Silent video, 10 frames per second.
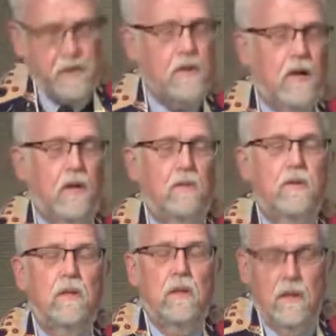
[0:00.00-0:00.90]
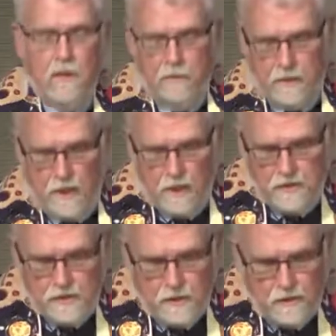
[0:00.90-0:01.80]
alone, but
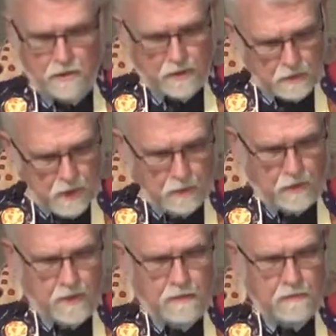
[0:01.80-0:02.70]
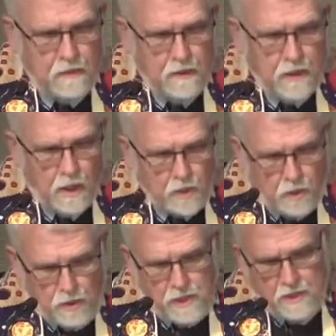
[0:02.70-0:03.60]
also the lower,
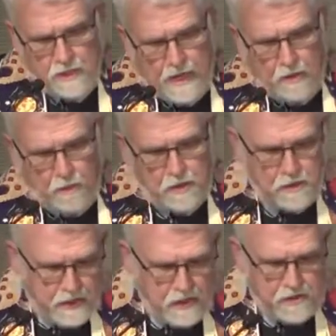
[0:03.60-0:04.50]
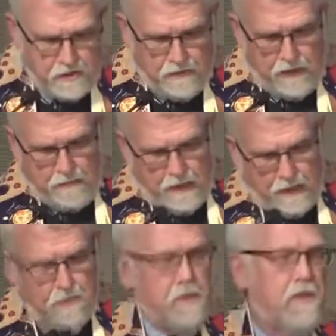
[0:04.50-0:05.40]
according to that which each of them
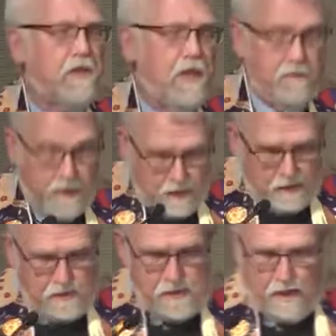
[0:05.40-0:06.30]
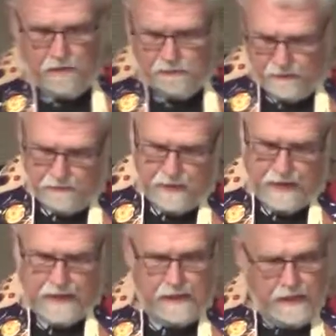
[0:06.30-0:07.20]
has received in itself from
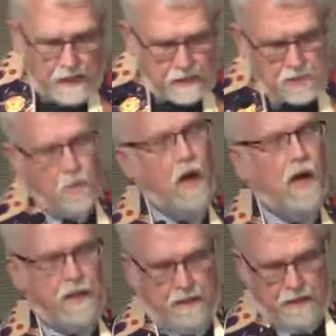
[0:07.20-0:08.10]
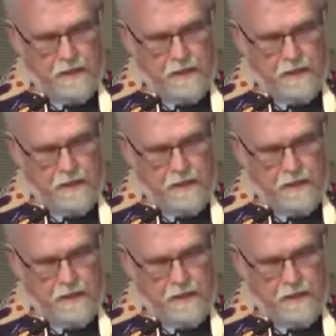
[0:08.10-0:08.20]
God, each one